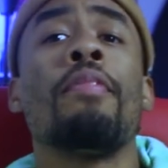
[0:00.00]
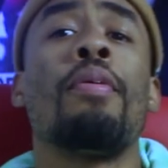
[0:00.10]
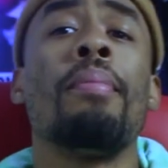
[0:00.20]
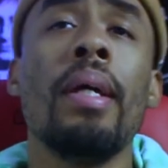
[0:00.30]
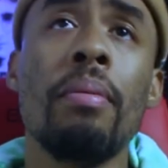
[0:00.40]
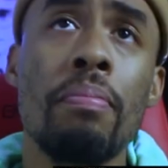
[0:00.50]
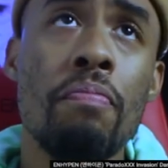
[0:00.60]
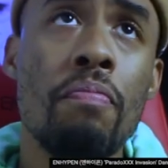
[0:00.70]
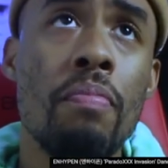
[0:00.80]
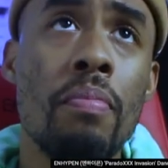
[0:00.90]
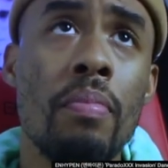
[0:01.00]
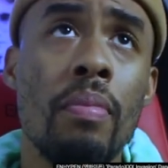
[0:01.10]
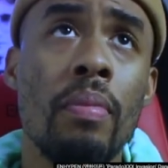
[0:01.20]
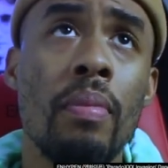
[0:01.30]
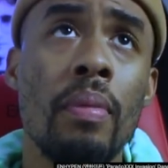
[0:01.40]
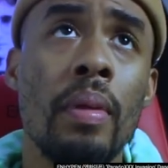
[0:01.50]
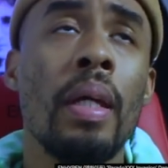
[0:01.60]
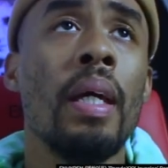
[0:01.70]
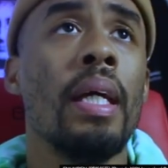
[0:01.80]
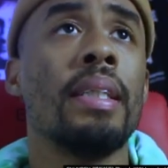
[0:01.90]
For me,
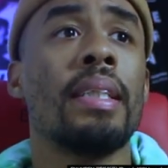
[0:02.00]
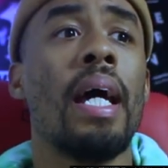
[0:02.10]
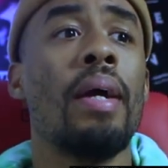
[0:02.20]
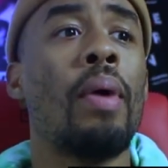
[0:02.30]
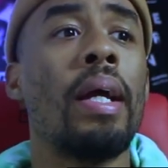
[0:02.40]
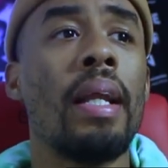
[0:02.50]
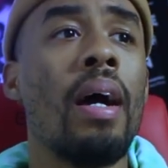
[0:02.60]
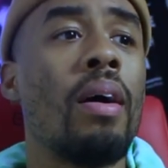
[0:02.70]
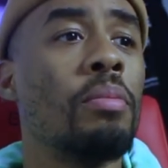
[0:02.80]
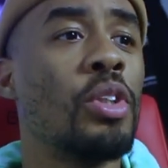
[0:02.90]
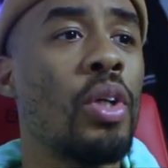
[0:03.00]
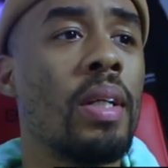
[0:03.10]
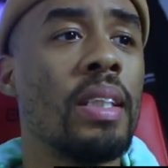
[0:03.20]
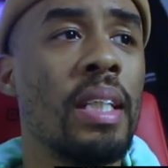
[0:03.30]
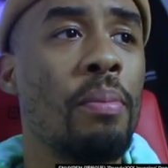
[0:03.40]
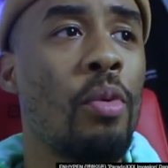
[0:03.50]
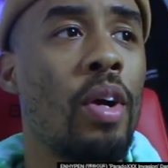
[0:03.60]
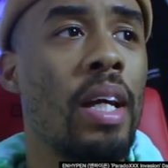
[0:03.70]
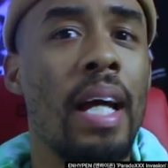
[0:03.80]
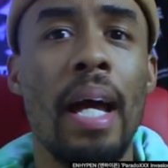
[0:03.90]
it's like right now I'm starting to see
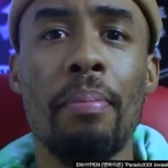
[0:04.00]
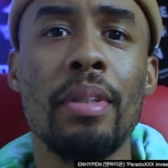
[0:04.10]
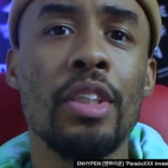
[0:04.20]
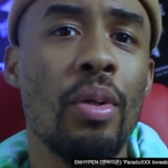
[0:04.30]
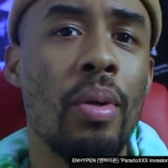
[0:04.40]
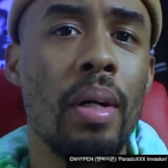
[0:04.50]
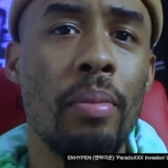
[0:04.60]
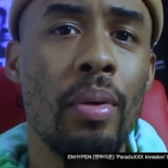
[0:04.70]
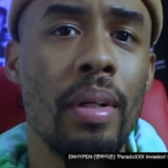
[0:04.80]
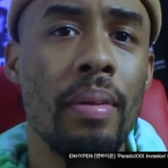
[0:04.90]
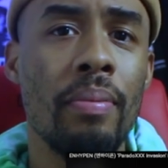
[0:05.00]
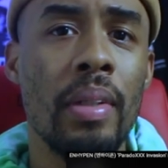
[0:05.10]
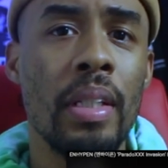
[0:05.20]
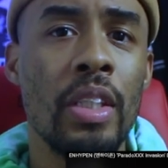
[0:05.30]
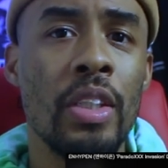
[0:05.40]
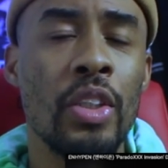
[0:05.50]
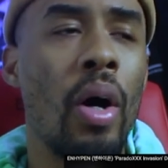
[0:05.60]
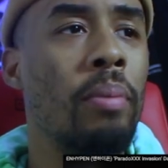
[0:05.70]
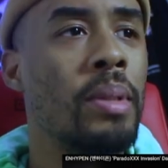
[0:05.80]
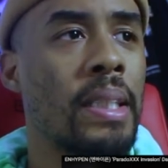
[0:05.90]
more ENHYPEN show up more. So
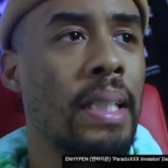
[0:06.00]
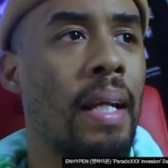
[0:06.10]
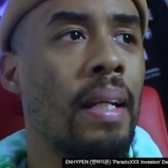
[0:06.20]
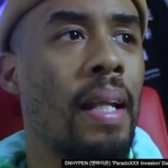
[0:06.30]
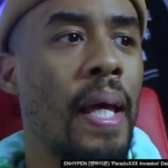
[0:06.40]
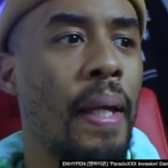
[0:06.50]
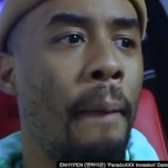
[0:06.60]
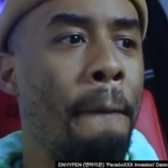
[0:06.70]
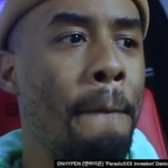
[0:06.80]
I'm just kind of like,